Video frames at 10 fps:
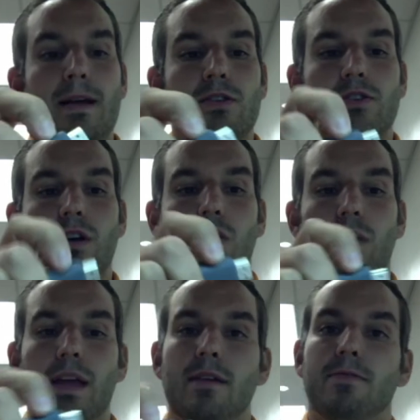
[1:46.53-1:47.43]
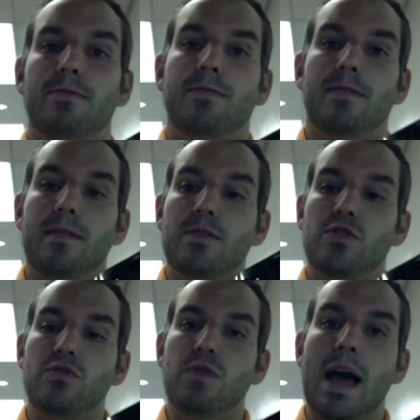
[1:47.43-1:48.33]
So if
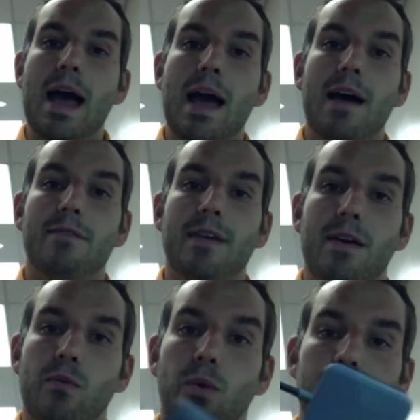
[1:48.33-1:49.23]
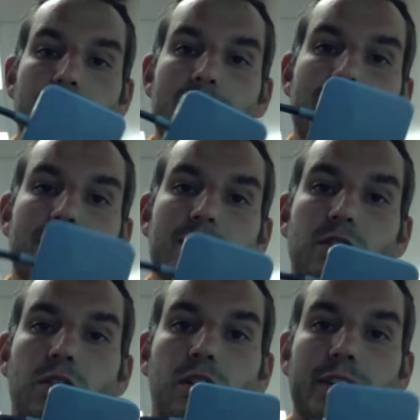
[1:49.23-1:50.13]
you have one of these
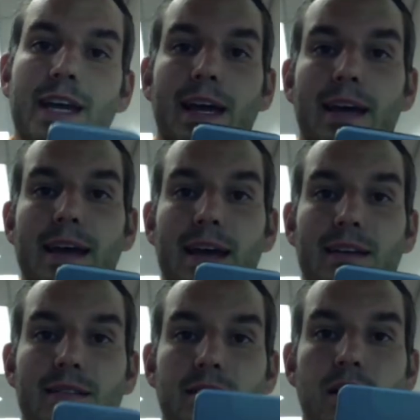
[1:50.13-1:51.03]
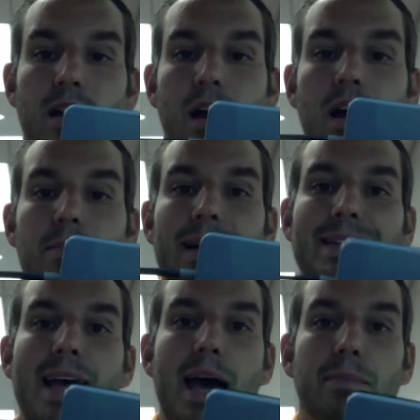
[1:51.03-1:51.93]
are called CANX
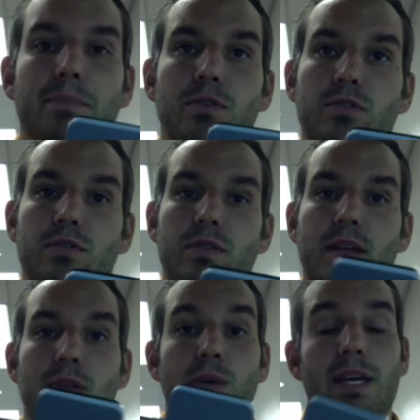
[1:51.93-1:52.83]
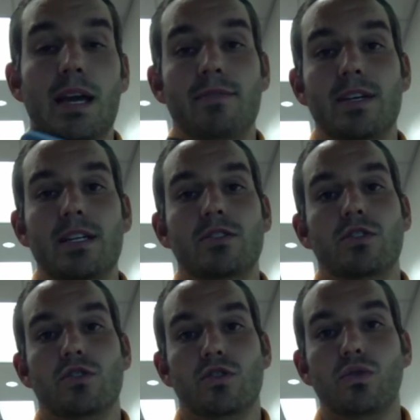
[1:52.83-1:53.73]
adapters, and we gave these
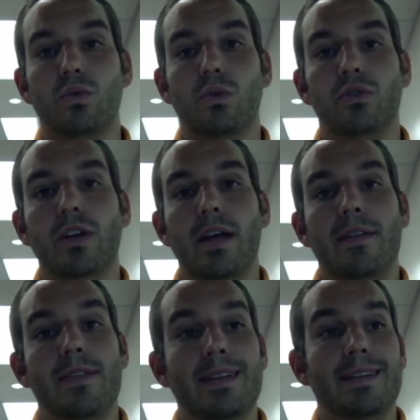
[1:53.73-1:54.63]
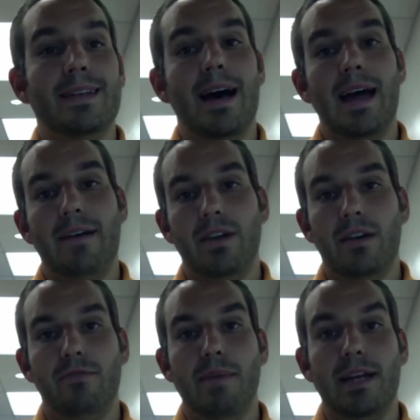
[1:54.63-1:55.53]
to schools that did not have
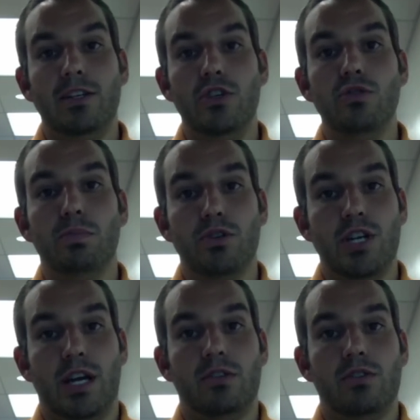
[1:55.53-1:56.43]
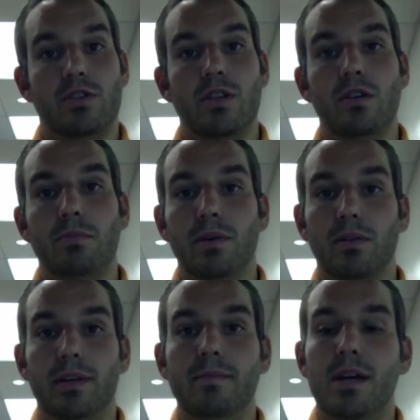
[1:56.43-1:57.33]
enough BenQ projectors in their
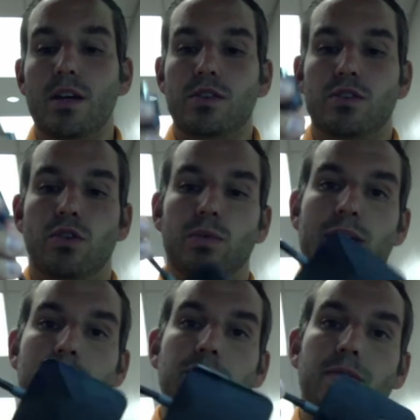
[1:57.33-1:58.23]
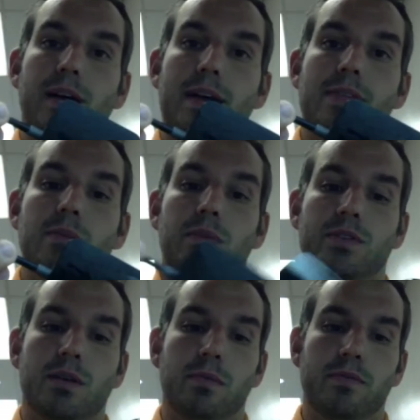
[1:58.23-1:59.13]
building, so we did provide them with
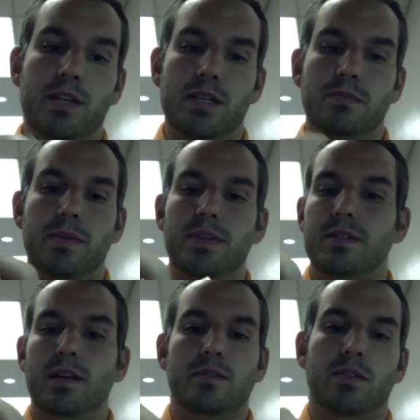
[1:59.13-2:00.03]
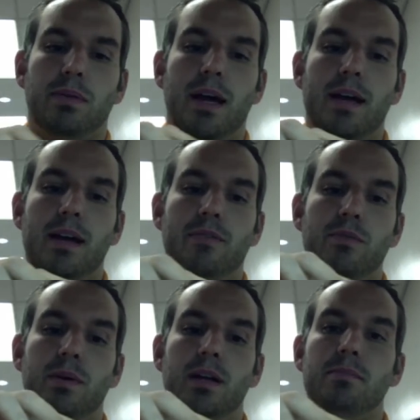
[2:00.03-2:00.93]
some of these, but this doesn't apply to
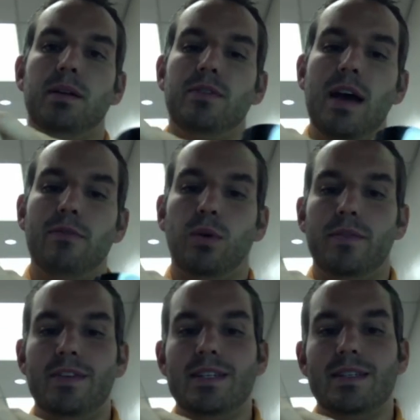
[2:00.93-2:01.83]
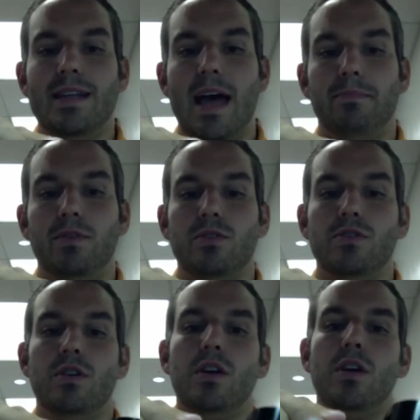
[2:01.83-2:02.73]
everybody. But if you have one of these
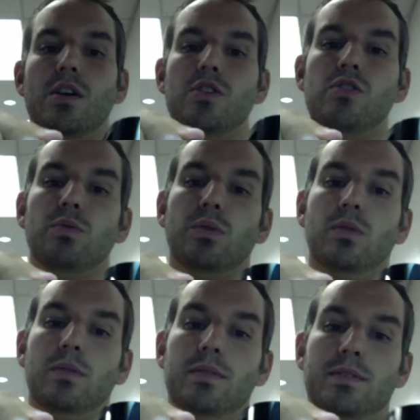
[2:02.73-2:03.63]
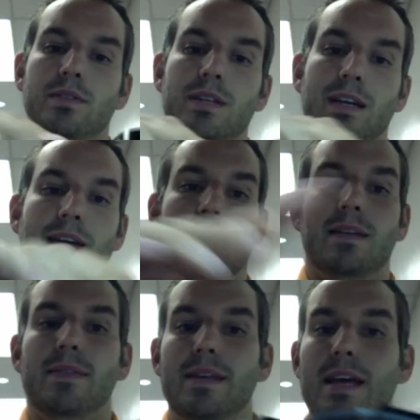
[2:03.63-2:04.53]
adapters, you will stick
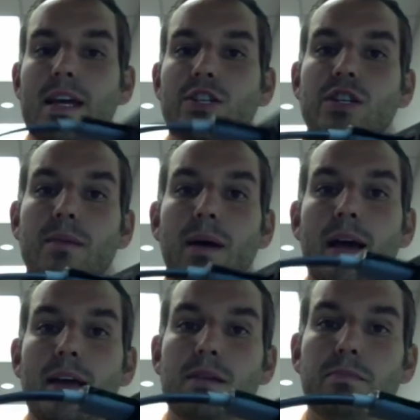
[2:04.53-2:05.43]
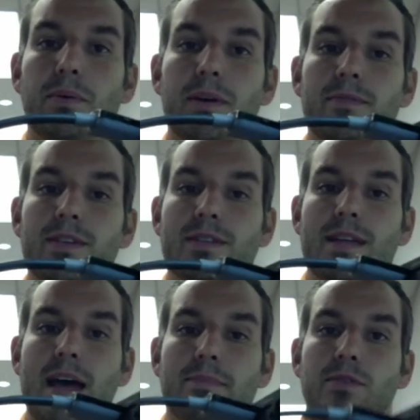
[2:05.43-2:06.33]
in the HDMI input of this
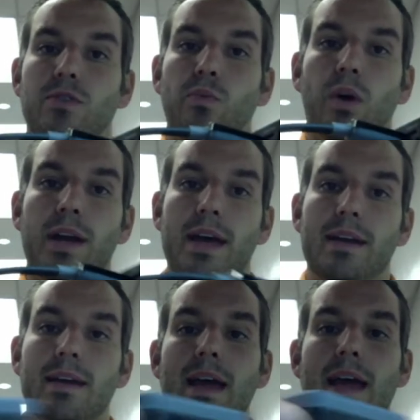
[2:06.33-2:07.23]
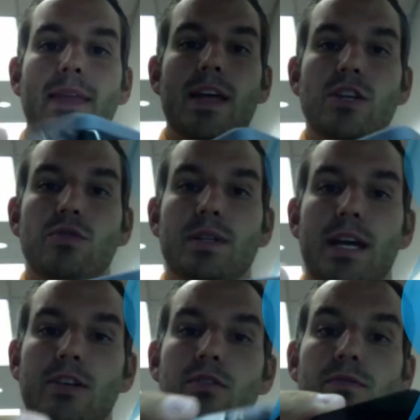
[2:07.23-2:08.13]
adapter in one end, and then you would
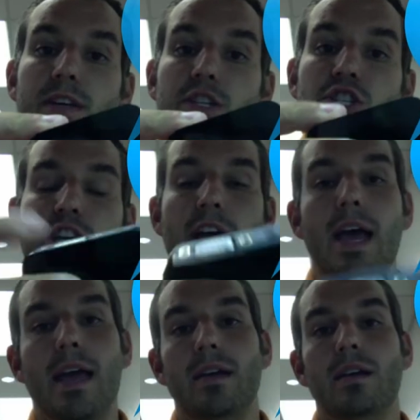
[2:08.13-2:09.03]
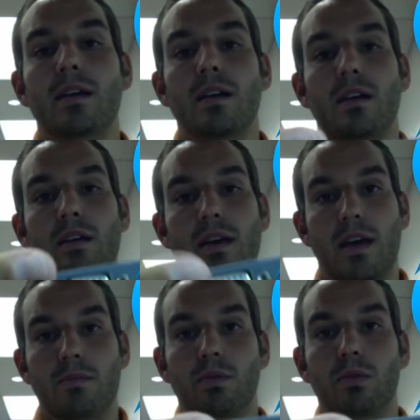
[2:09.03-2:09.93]
take your VGA
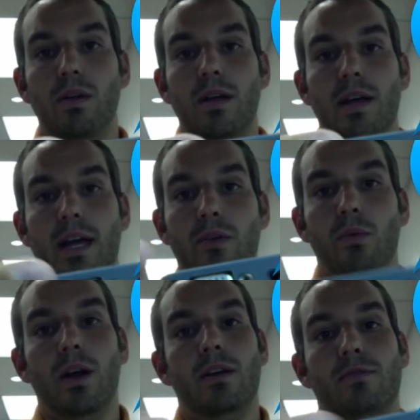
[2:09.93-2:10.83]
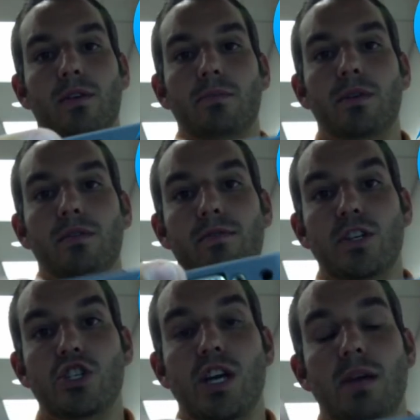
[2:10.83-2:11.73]
cable and run it from your
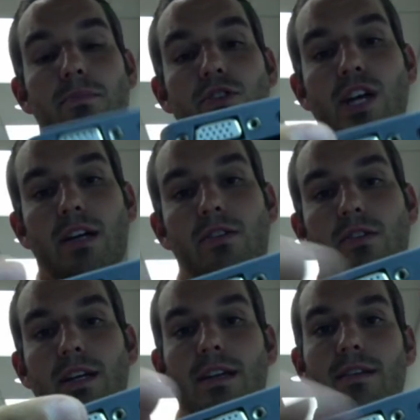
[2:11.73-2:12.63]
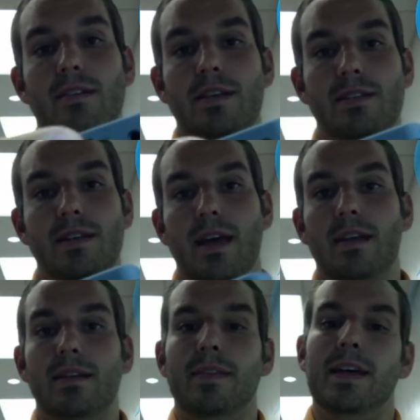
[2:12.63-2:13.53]
VGA projector into this
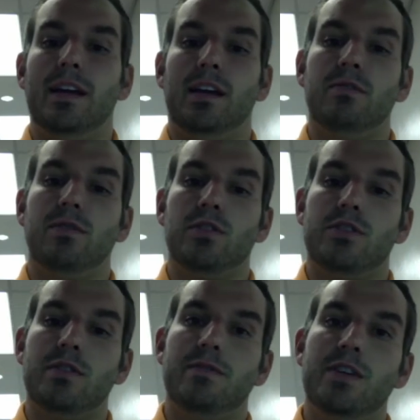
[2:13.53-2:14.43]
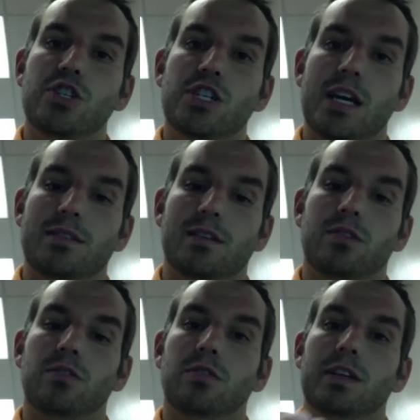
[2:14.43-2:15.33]
end, and then it converts the VGA
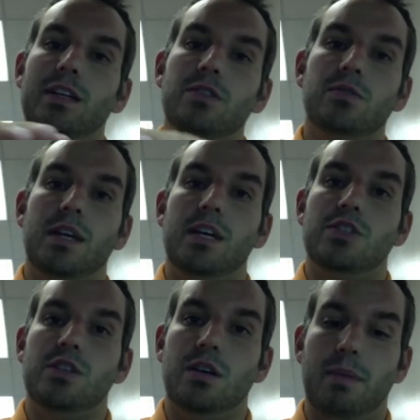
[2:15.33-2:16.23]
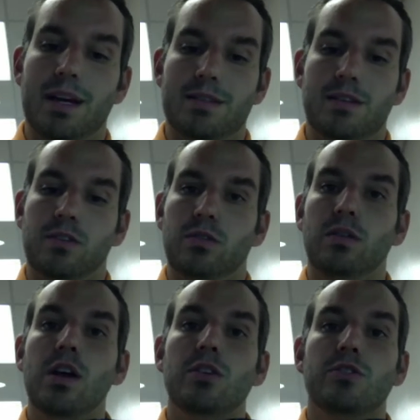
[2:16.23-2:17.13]
signal into an HDMI
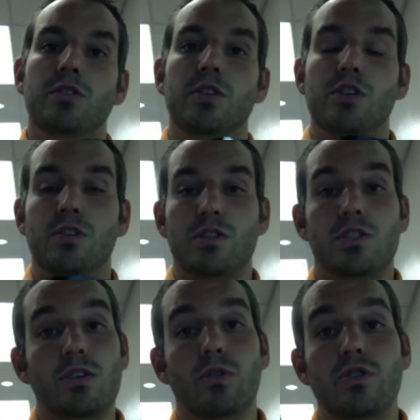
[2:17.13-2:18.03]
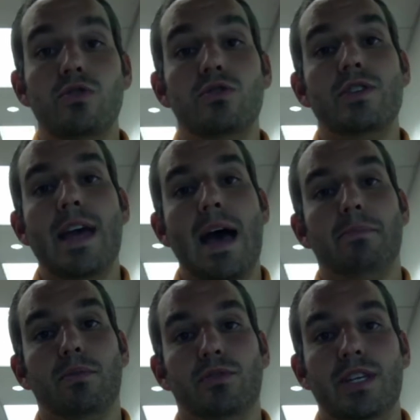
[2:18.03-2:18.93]
signal so that you can still use the
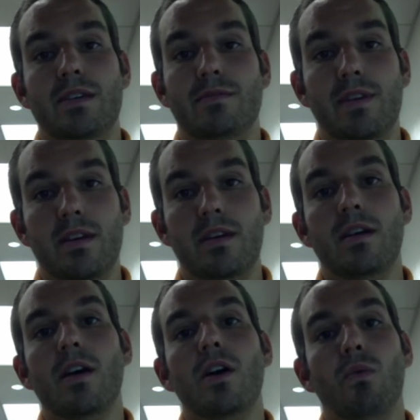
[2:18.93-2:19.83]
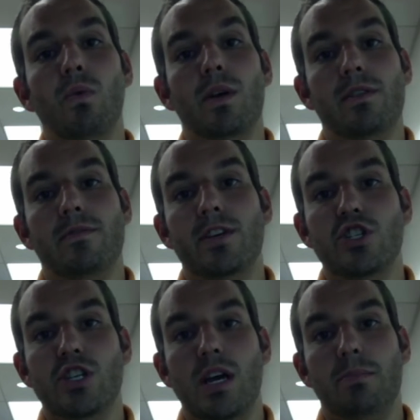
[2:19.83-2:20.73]
Apple TV with a
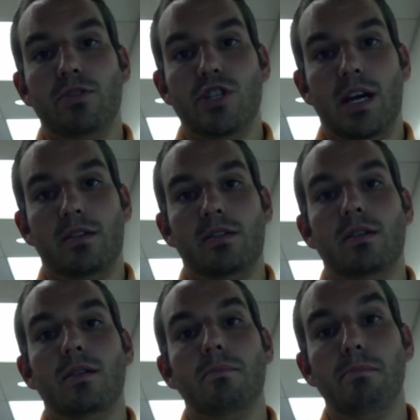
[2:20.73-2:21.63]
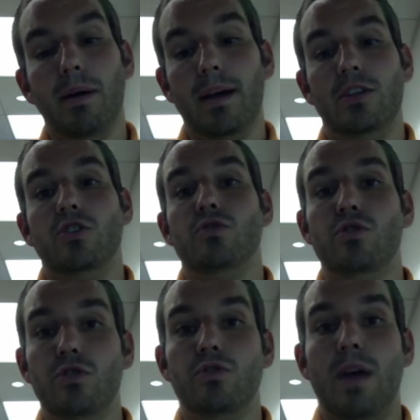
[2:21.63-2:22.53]
VGA projector, but you
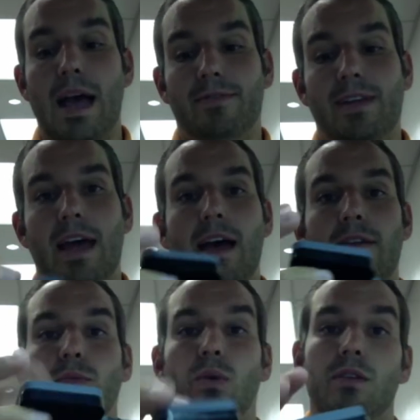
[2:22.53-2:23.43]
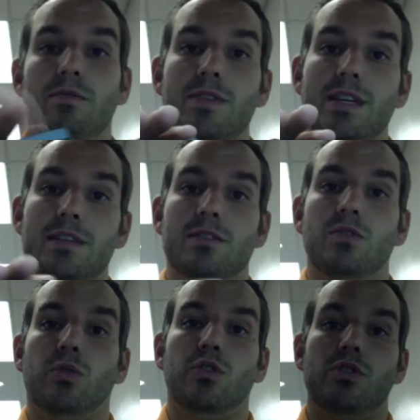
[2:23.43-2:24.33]
do have to have one of these
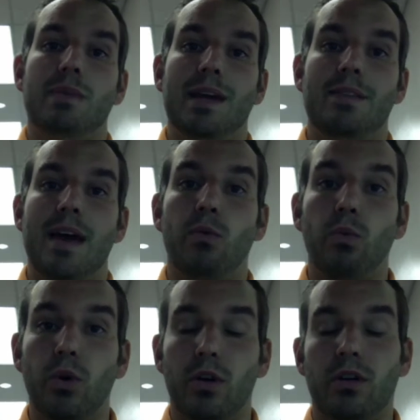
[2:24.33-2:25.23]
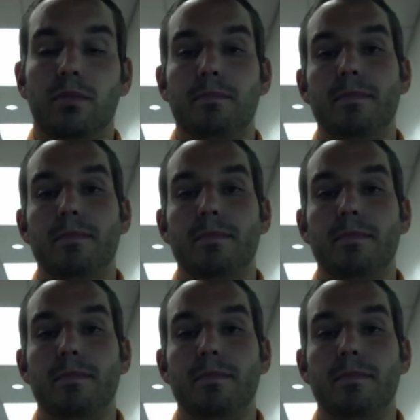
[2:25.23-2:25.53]
in order to make that work.